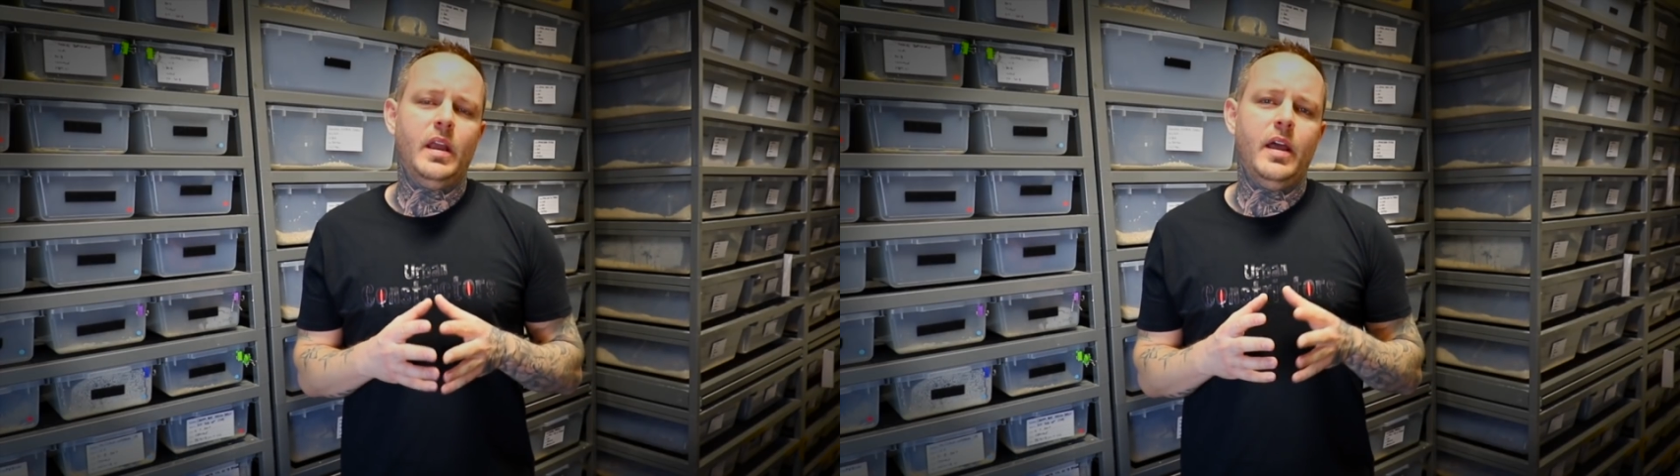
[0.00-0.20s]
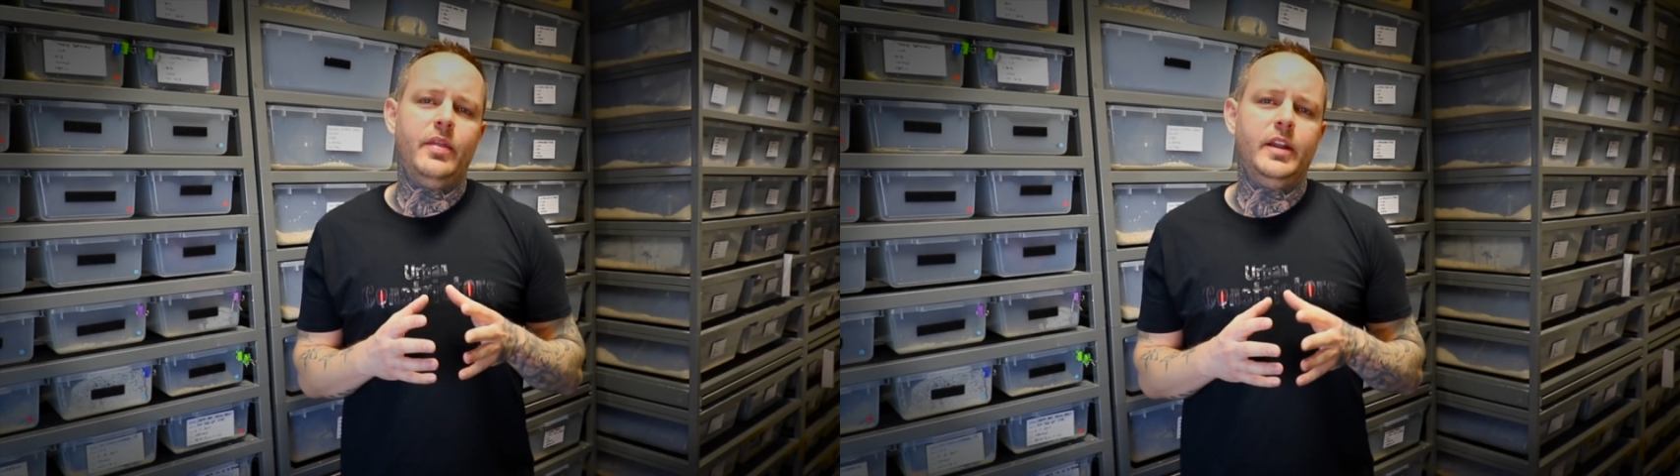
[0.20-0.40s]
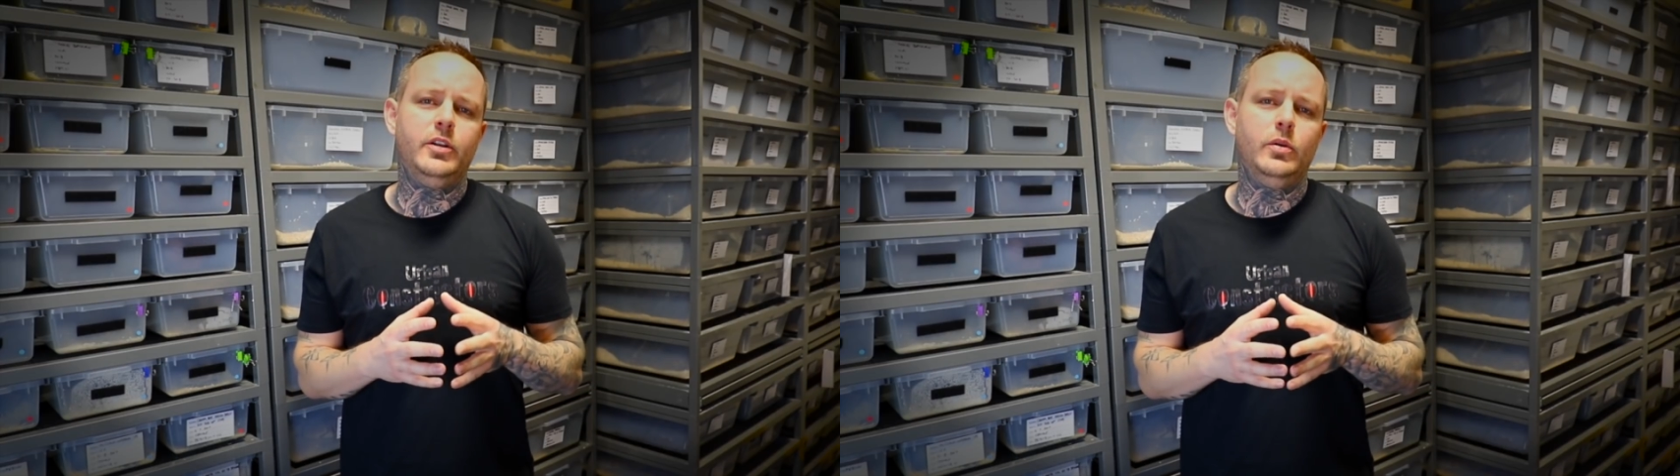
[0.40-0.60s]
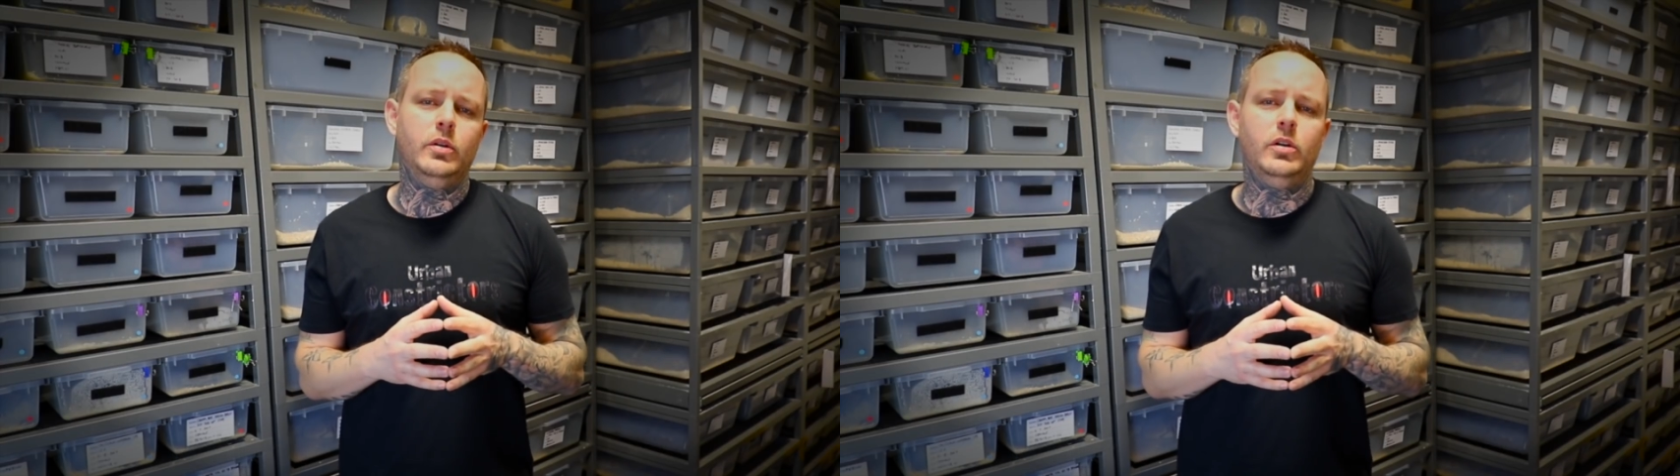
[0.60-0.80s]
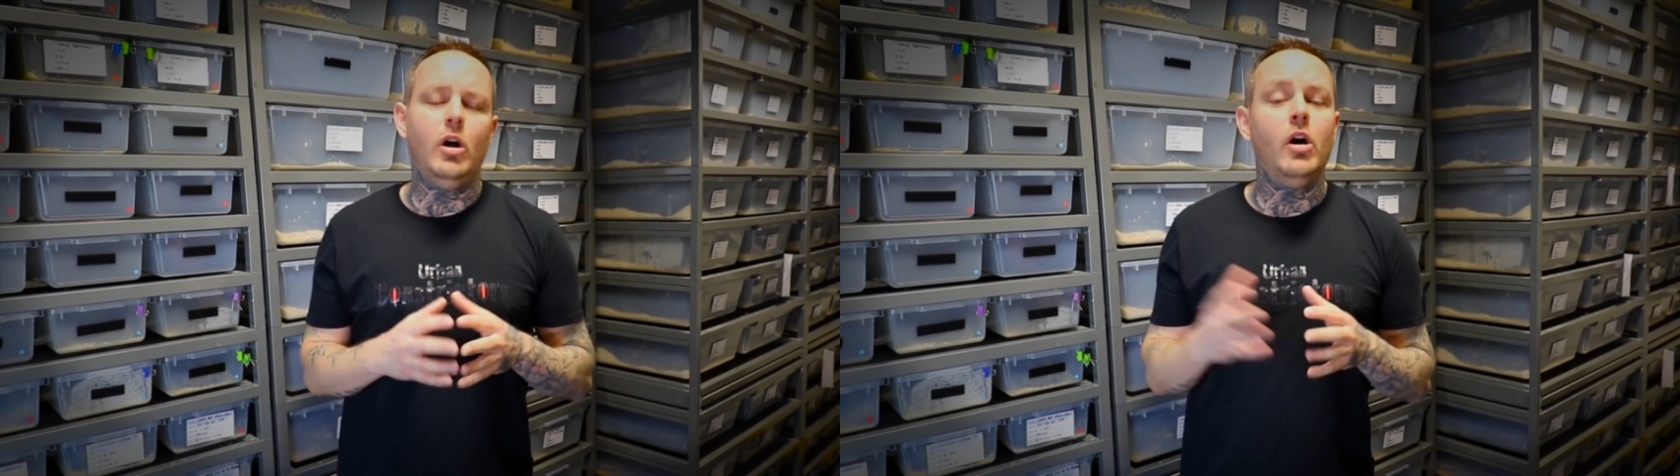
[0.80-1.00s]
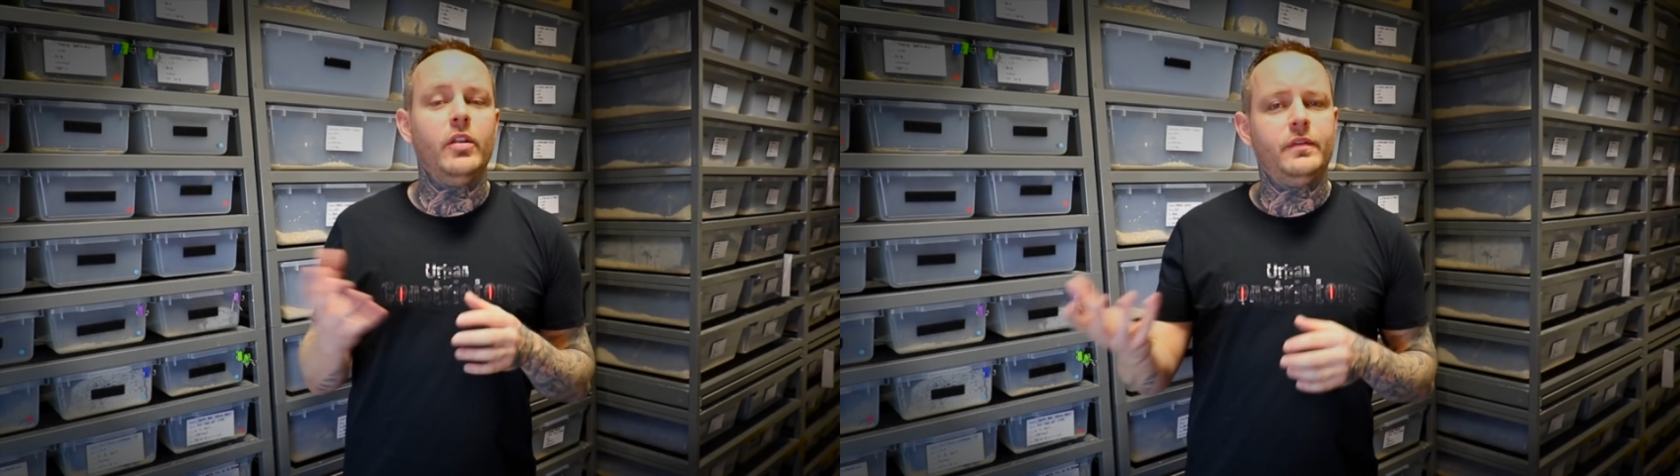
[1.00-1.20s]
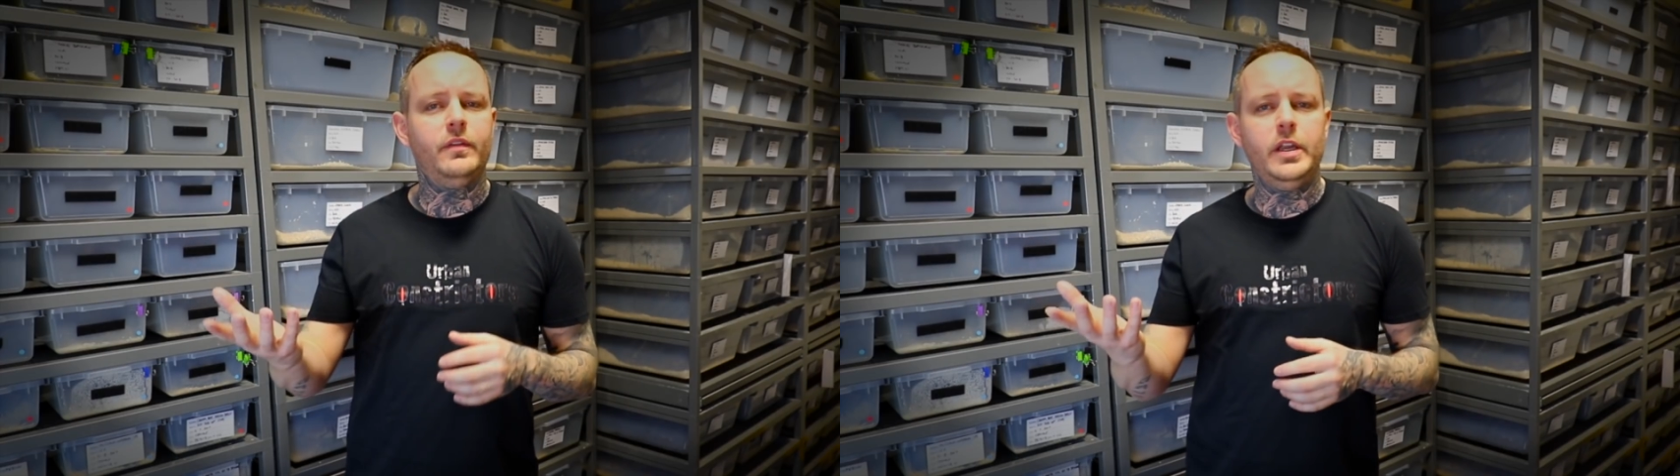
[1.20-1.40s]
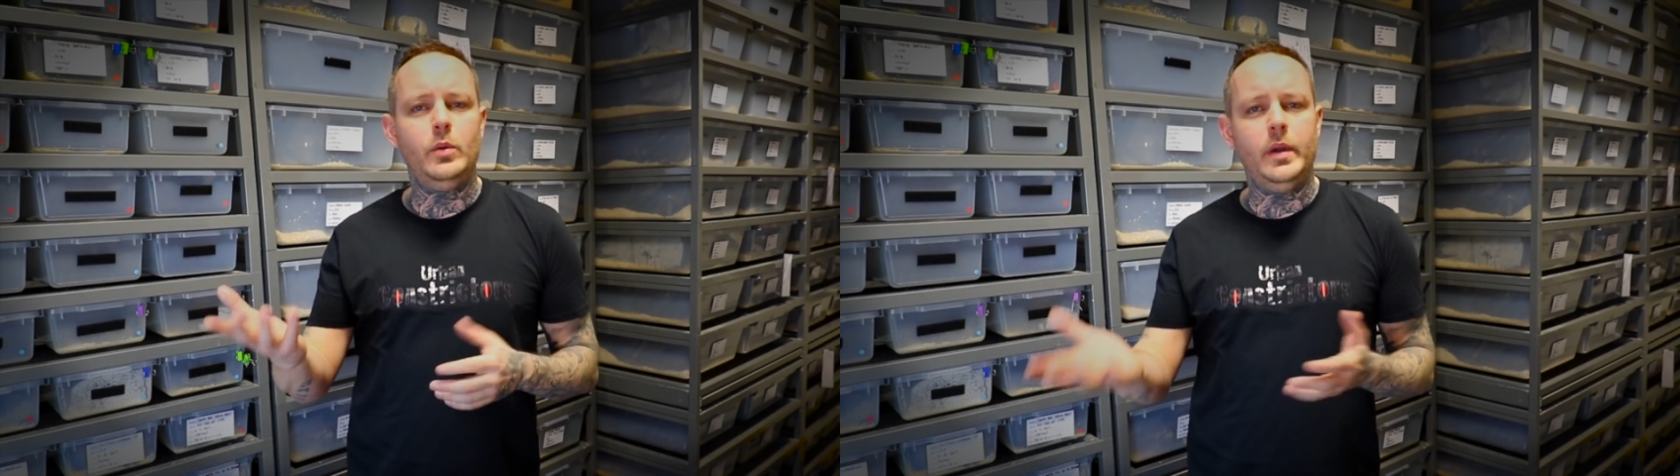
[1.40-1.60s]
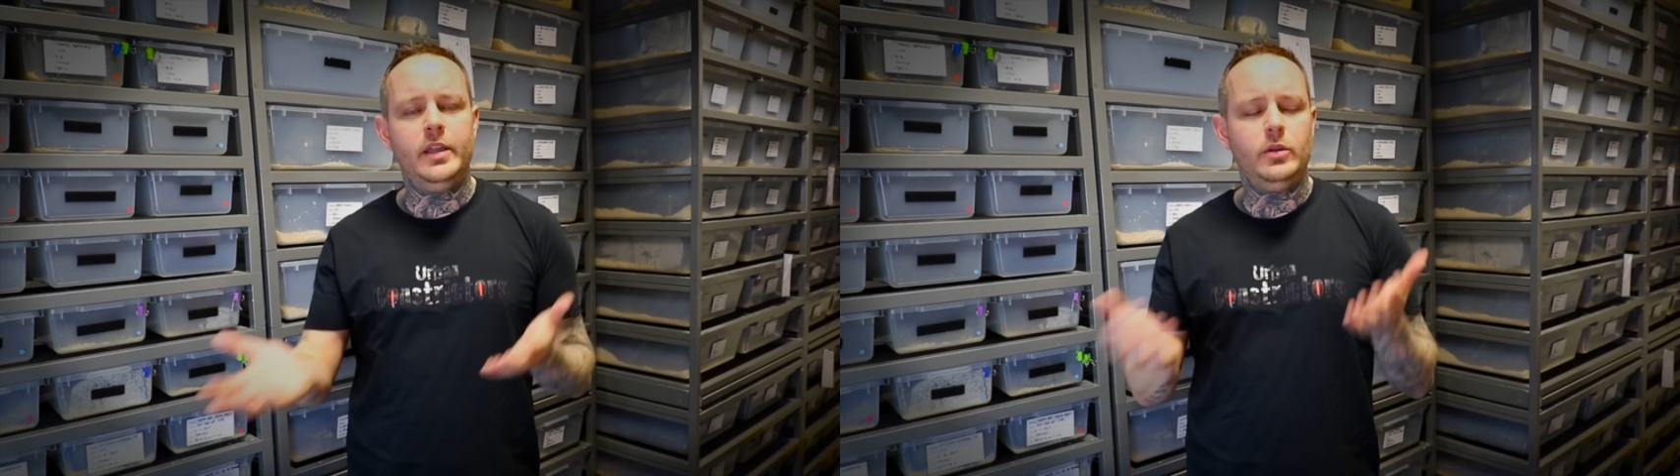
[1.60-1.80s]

and then you look, or the freeway,